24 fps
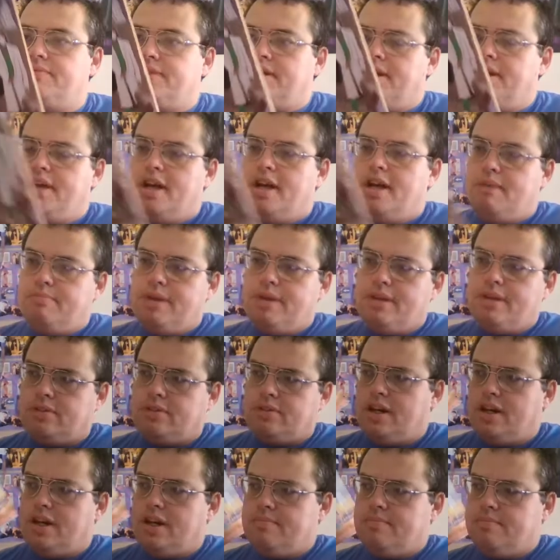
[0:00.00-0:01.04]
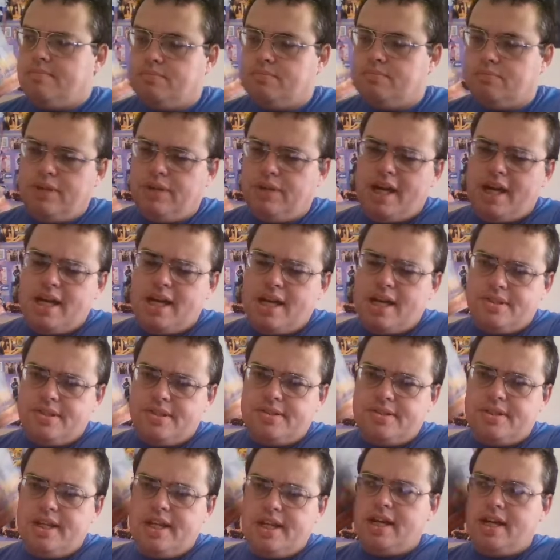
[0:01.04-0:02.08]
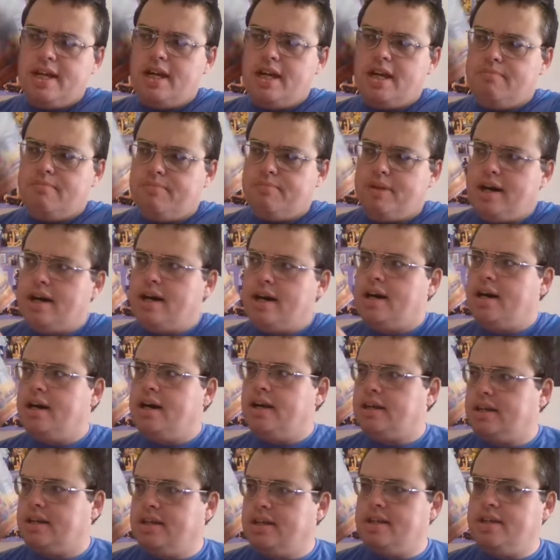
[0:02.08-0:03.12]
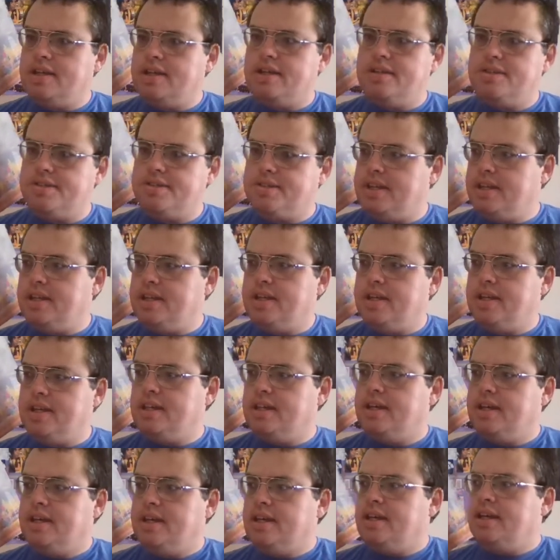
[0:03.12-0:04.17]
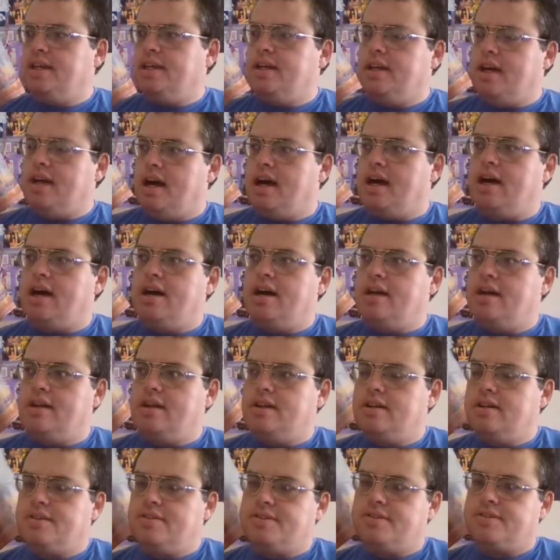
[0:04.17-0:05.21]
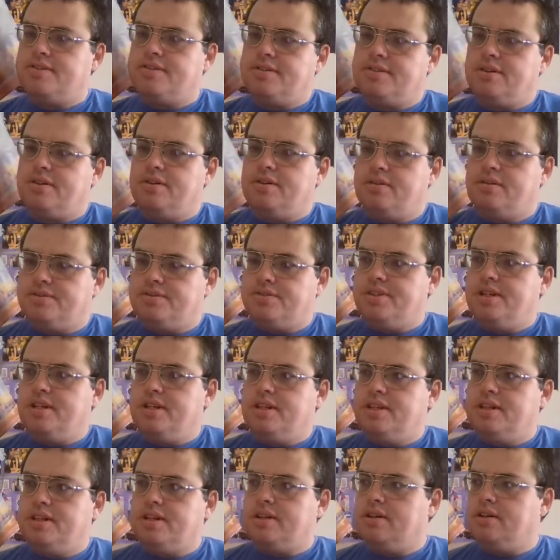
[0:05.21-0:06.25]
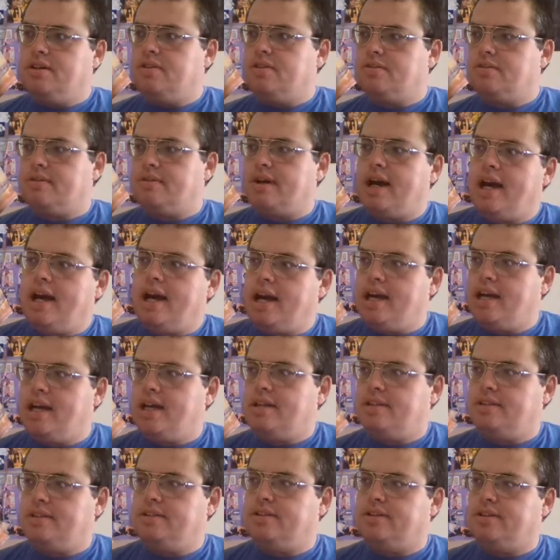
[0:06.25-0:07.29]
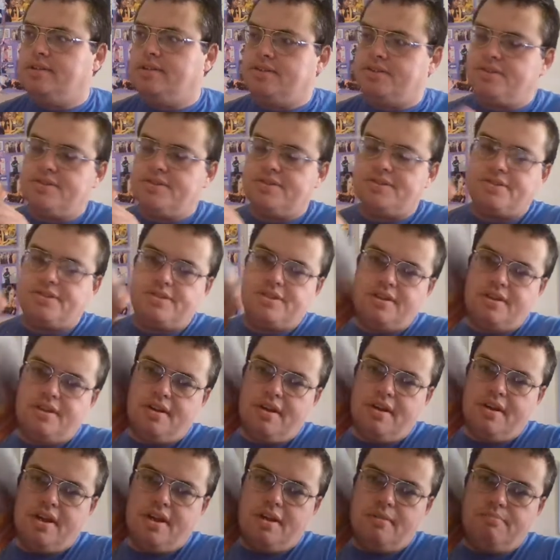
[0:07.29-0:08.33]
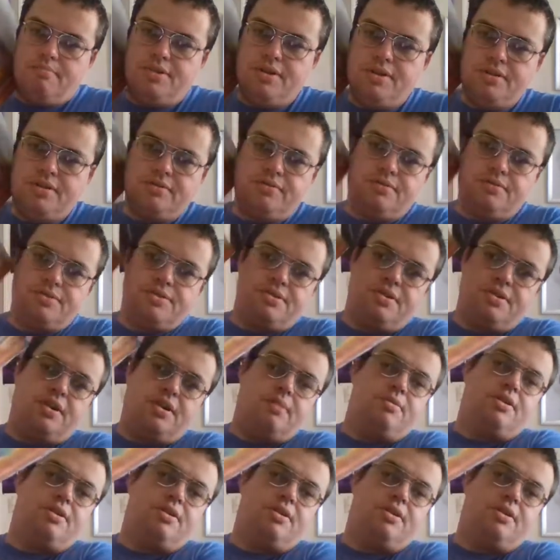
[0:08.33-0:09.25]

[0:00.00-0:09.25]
the "But come Paisley Park is in us, so see the girl cry." It's just beautiful song. I'm